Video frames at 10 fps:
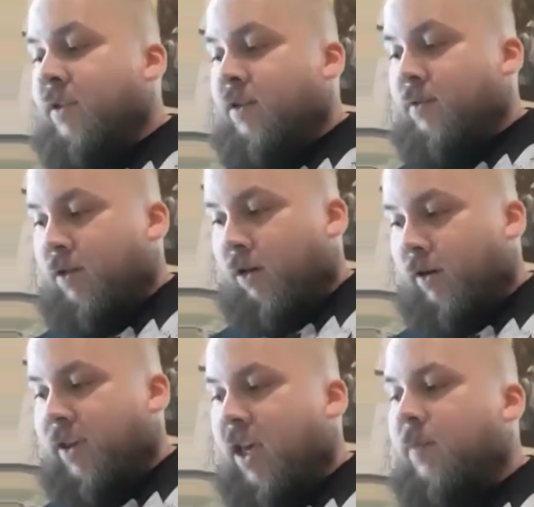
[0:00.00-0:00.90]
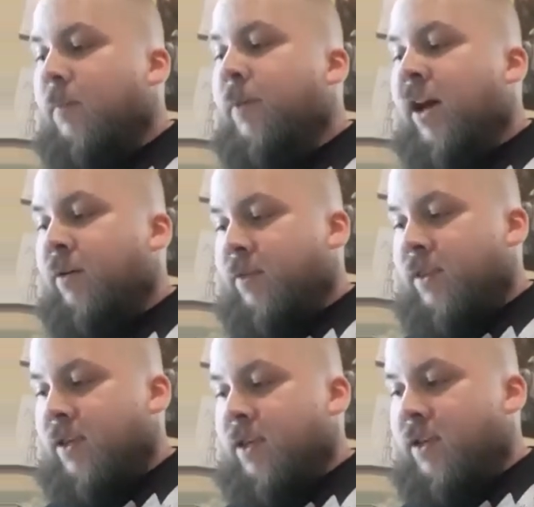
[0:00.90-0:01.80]
the card game and about
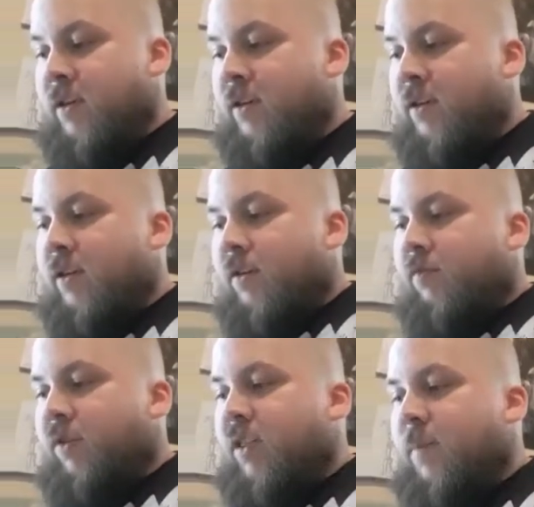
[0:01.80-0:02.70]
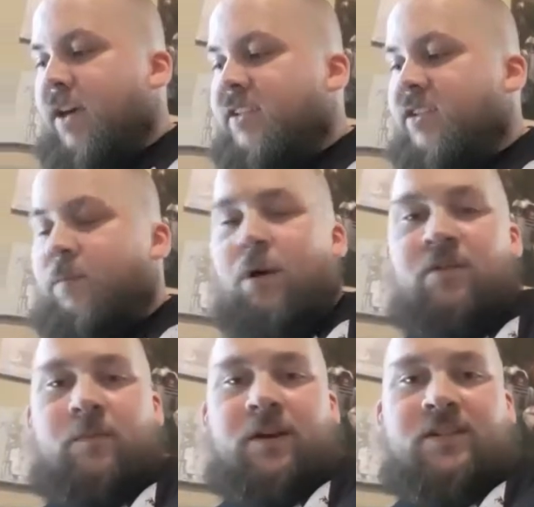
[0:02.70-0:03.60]
the really the basics of
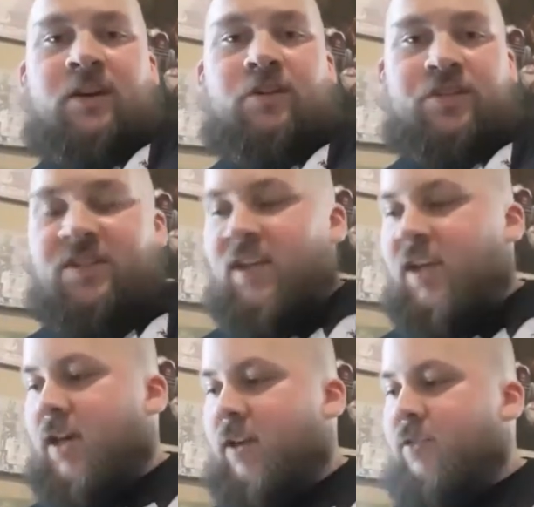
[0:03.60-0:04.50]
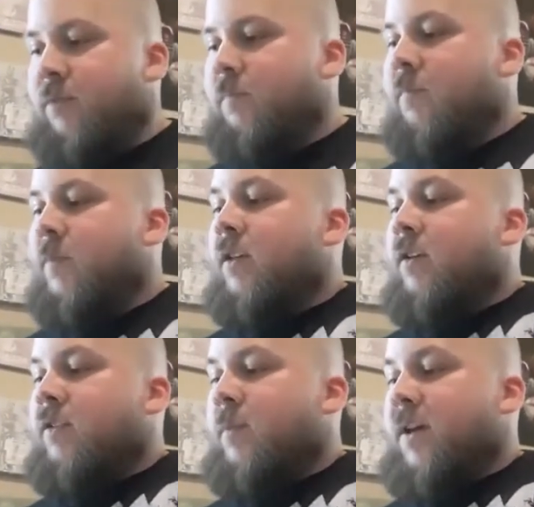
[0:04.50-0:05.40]
Pokemon to understand
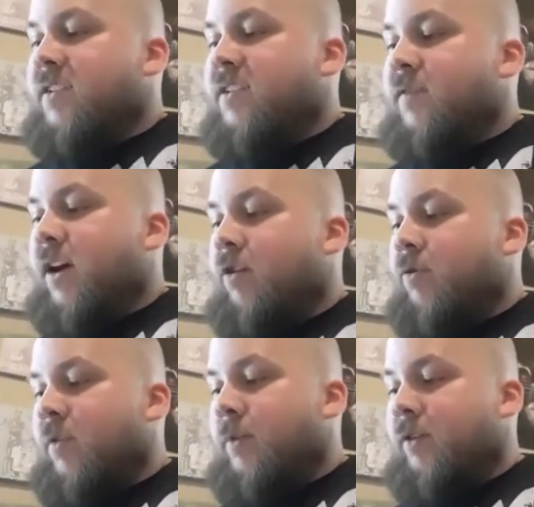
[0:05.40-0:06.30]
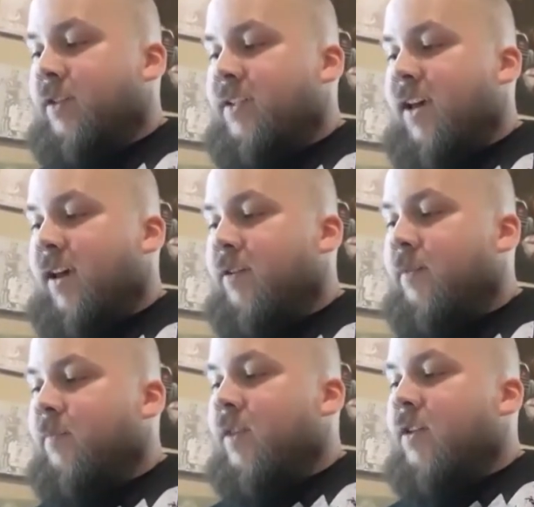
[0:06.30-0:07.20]
the basics of how you're going to build a deck.
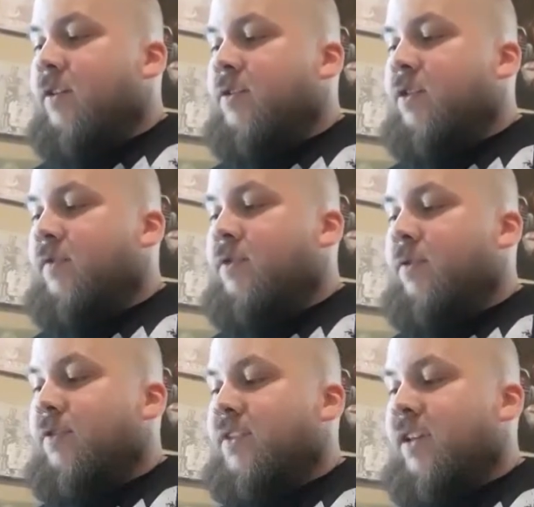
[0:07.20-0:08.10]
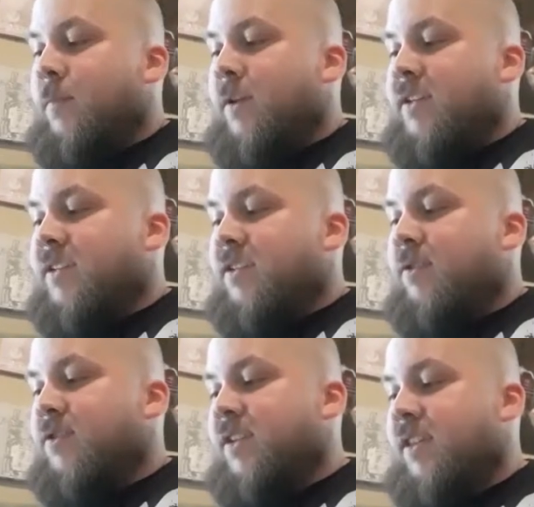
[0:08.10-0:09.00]
So if you do understand the basics, you
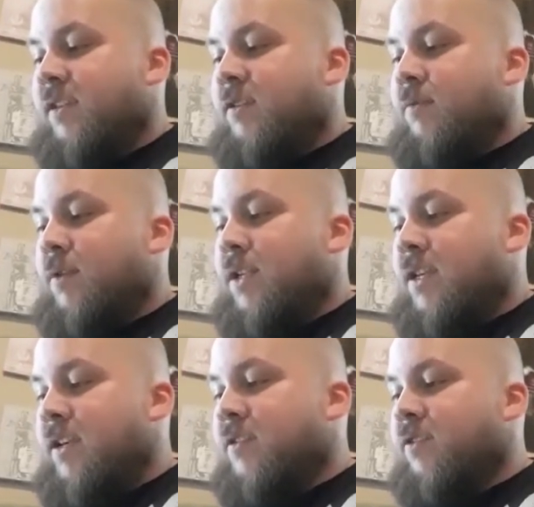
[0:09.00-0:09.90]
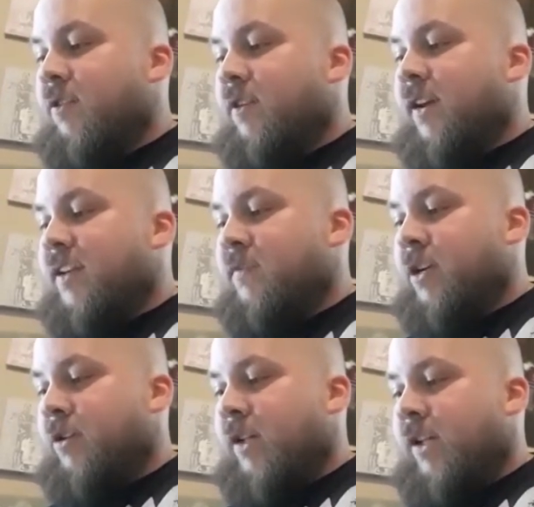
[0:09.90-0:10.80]
understand that you need certain kinds of
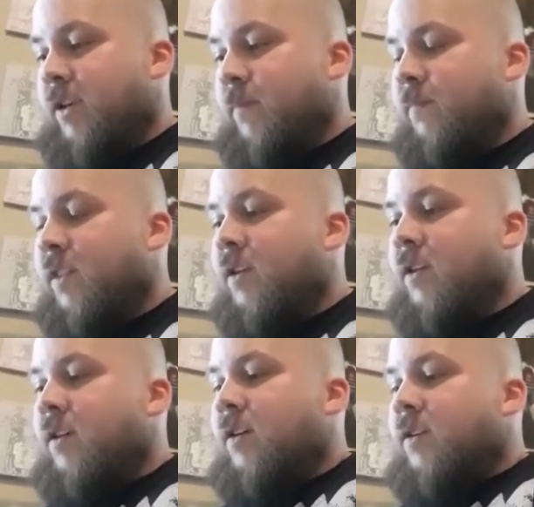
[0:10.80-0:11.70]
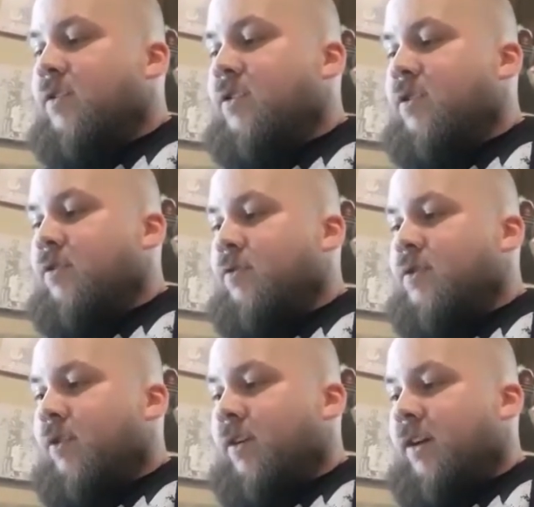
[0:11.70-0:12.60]
energy to do
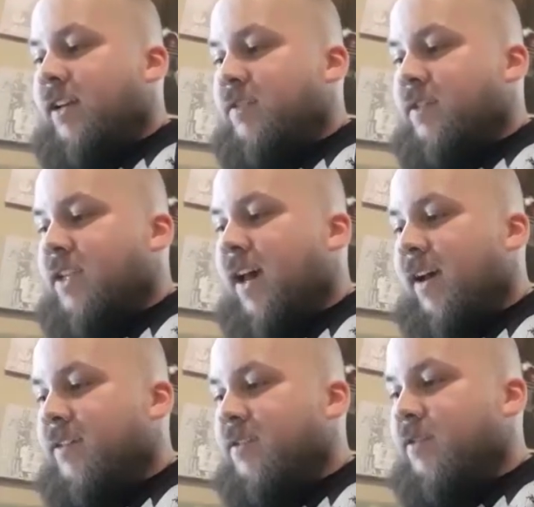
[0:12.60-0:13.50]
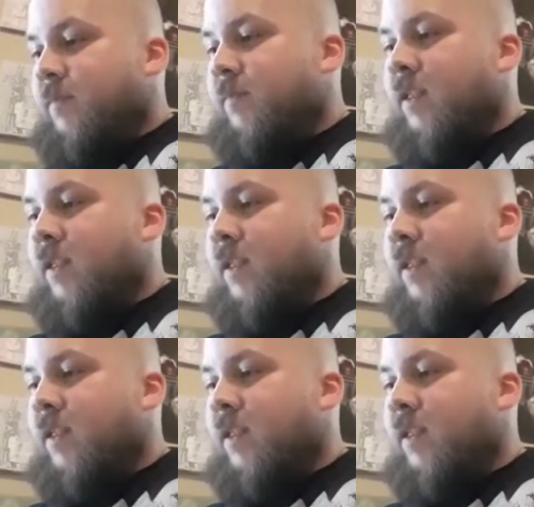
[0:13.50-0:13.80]
certain kinds of attacks.